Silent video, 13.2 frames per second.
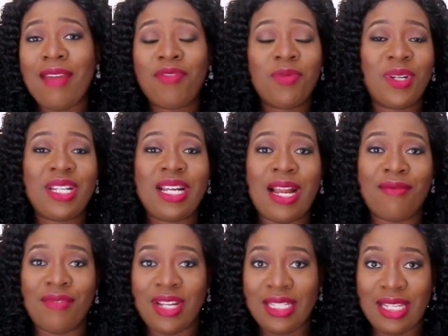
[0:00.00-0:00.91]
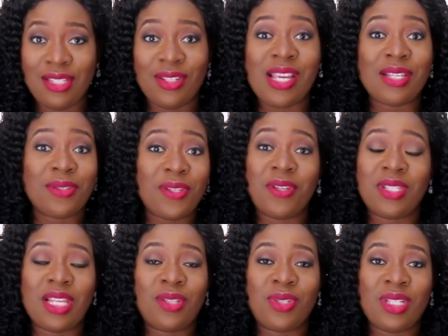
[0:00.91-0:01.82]
Everybody can rest. As you can see, on
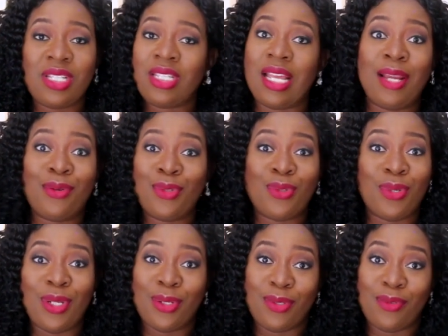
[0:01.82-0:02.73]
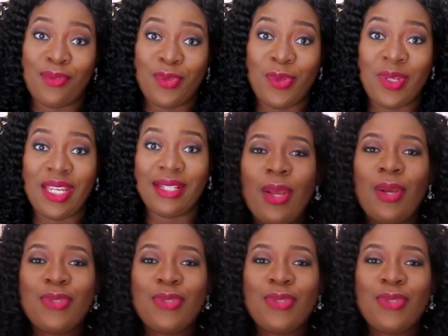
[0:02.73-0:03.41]
Saturdays I don't do a lot of cooking.